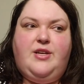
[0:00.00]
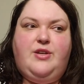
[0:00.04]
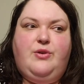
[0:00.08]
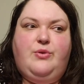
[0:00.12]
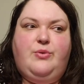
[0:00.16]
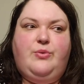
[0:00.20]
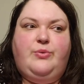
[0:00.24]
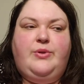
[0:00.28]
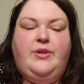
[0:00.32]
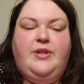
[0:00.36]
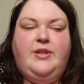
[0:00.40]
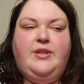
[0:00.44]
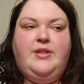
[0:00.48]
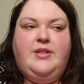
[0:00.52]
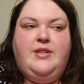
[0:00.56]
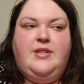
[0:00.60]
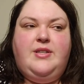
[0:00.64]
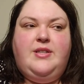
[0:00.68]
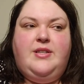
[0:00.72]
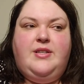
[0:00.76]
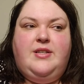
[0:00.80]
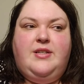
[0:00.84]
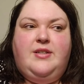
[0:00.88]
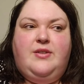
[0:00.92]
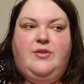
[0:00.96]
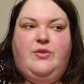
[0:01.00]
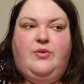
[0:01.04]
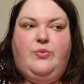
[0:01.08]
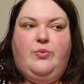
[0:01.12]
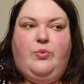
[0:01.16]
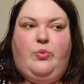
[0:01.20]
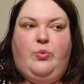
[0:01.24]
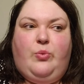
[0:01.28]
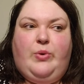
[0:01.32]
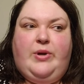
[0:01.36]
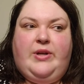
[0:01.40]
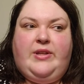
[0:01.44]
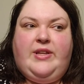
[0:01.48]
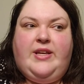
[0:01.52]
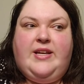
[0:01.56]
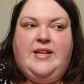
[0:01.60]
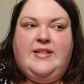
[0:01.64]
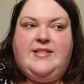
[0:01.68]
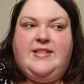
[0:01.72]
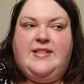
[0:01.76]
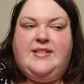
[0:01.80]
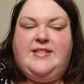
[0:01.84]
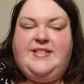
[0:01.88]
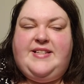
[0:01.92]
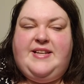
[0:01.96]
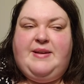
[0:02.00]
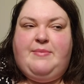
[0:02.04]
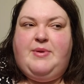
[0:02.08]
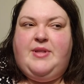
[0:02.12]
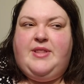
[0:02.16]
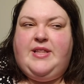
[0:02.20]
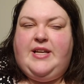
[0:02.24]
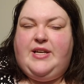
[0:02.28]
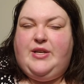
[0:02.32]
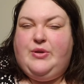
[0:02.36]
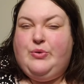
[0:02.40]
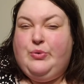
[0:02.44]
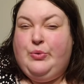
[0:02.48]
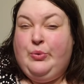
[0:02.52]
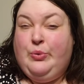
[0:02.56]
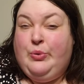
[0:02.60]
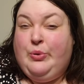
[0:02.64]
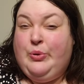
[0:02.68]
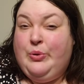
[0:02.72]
you really, it's a demon that you